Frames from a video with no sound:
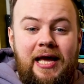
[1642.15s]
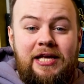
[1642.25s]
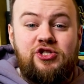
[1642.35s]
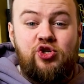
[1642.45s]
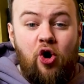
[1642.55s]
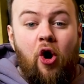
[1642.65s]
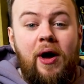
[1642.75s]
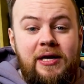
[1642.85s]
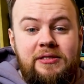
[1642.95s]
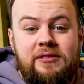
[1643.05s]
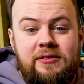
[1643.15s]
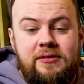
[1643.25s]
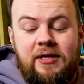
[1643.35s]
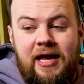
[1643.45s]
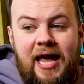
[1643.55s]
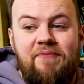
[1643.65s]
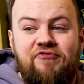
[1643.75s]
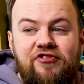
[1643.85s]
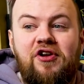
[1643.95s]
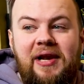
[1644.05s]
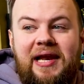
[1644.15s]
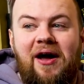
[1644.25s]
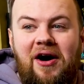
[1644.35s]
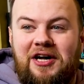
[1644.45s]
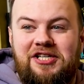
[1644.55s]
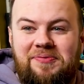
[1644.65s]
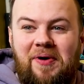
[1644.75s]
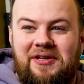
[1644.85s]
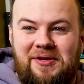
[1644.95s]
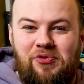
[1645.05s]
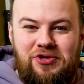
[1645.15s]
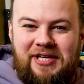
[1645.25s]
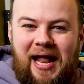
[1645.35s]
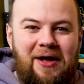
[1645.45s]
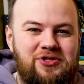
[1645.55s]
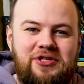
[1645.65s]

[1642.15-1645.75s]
he's got his infinitely large basket root scout out.